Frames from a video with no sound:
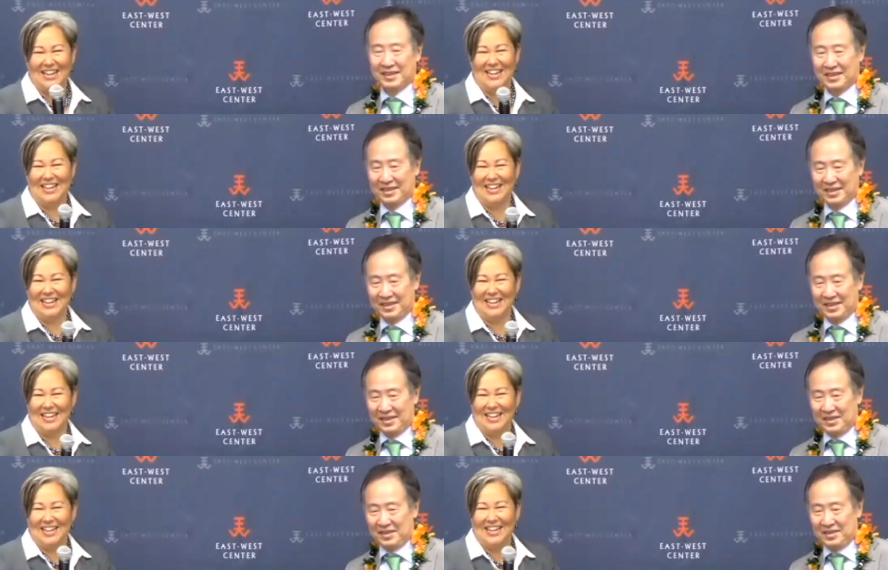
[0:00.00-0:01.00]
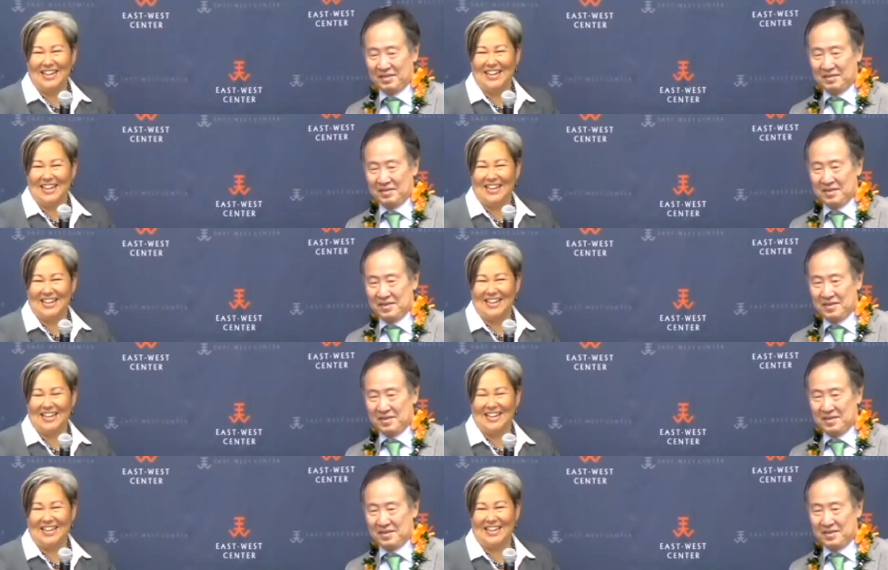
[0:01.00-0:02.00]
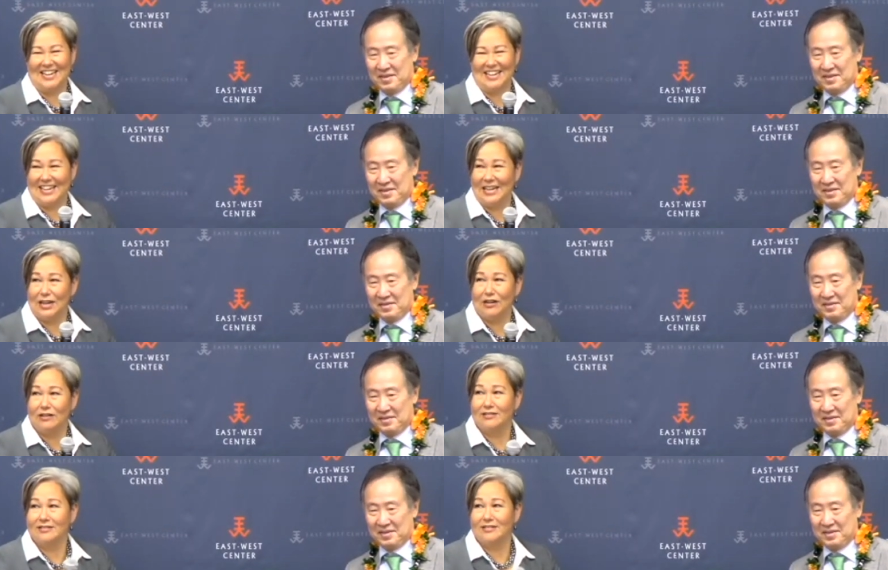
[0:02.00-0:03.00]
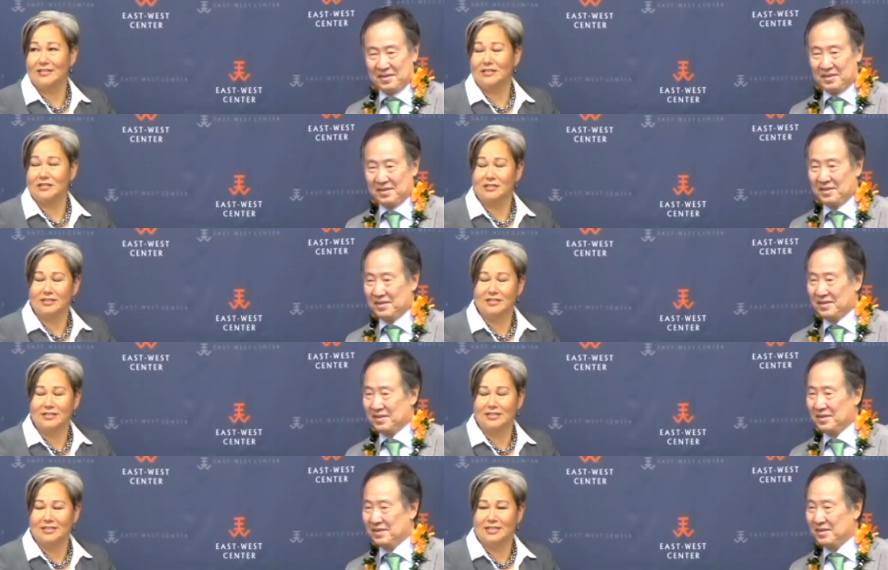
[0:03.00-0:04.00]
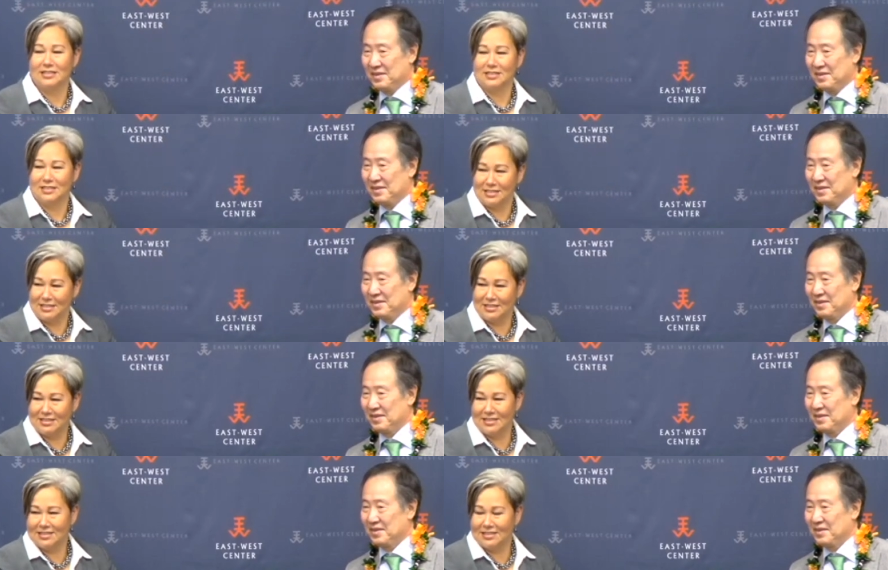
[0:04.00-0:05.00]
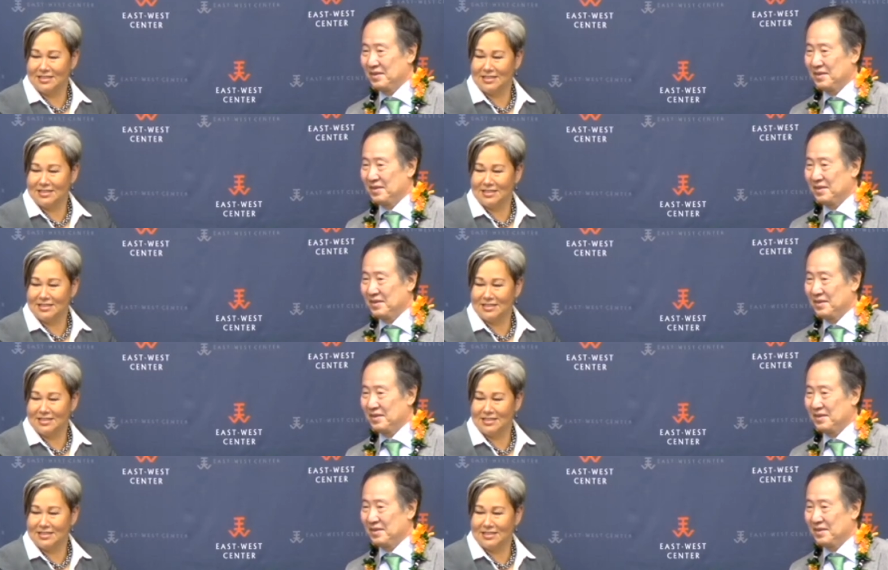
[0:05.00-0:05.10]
[no speech]